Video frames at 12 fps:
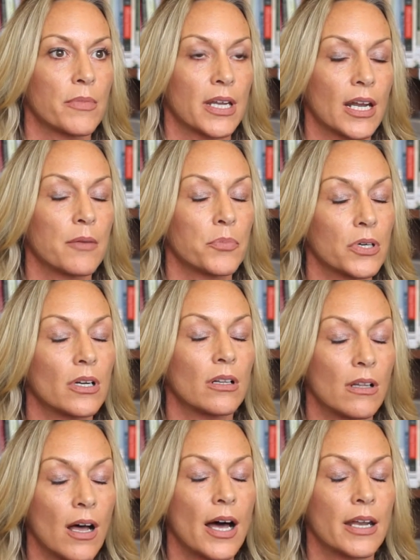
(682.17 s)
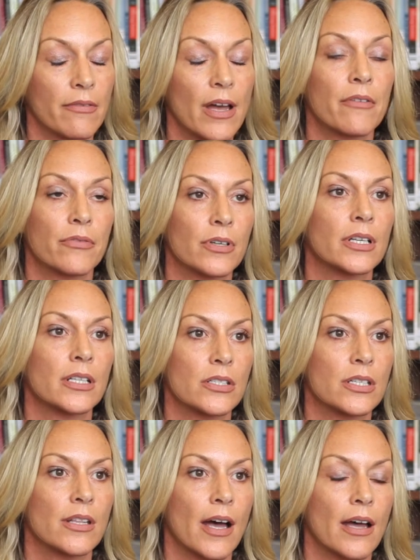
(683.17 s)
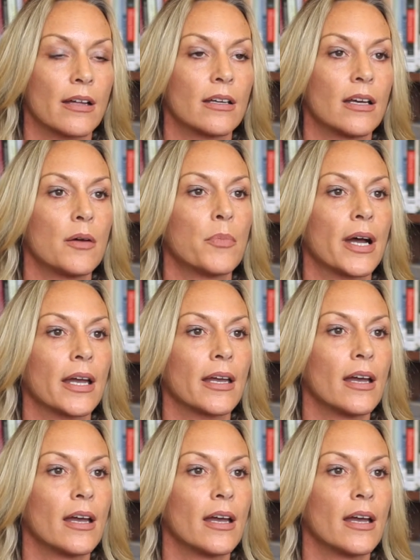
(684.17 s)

and I put a lot of effort into that by